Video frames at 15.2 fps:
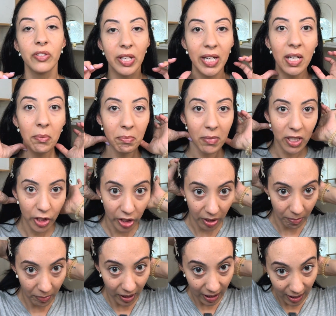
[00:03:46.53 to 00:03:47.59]
I didn't
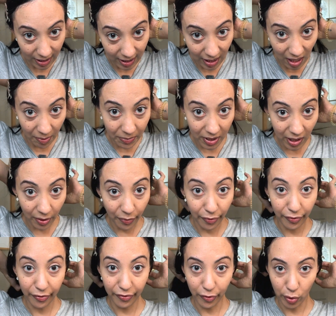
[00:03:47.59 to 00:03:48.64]
mention, but this comes in
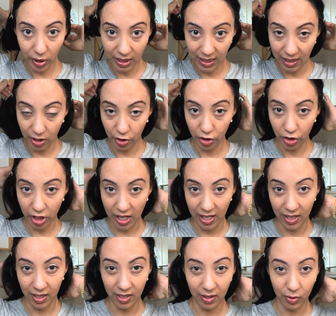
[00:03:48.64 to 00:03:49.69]
14
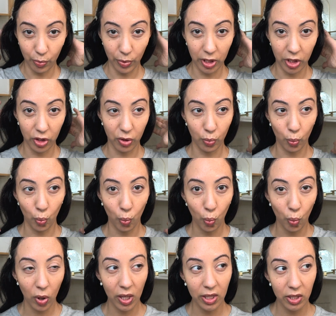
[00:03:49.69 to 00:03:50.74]
shades, which is
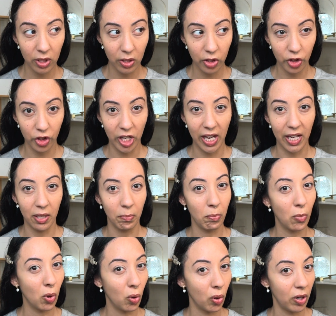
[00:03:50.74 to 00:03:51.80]
one shade
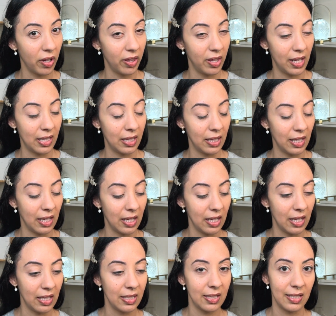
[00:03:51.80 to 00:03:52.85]
more than
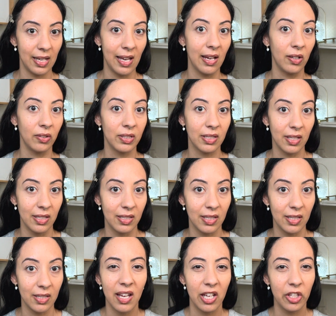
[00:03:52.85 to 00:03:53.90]
the CL skin
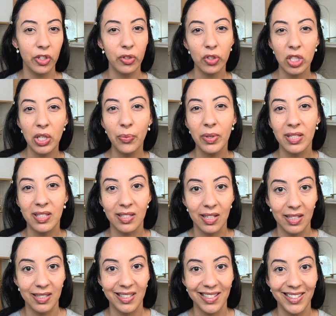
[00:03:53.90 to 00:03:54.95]
tint. And usually with
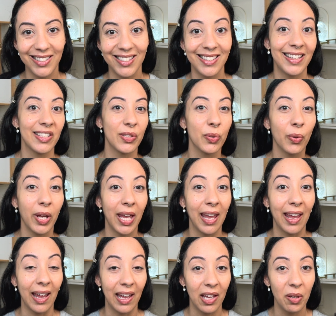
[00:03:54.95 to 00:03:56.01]
skin tints, that's
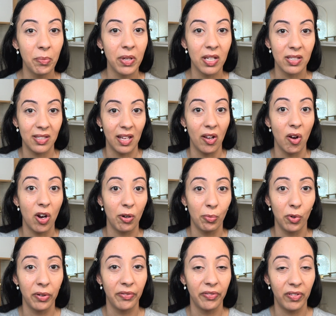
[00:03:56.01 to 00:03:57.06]
okay because they are
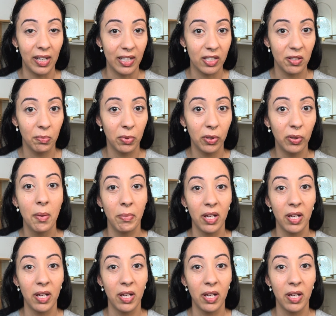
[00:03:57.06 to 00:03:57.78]
more flexible.